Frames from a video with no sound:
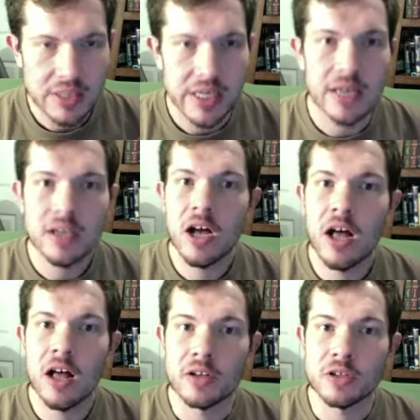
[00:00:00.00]
King
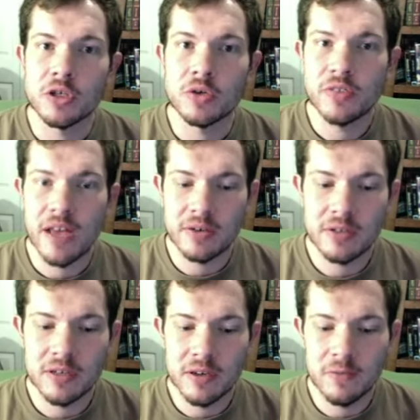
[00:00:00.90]
Kong two
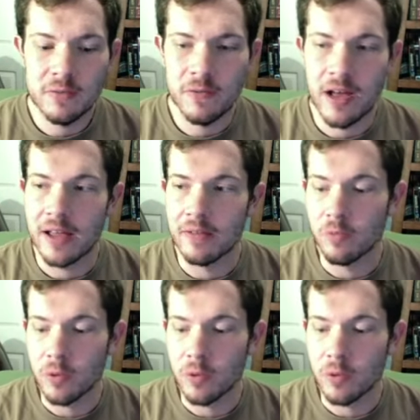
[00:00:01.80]
thousand five.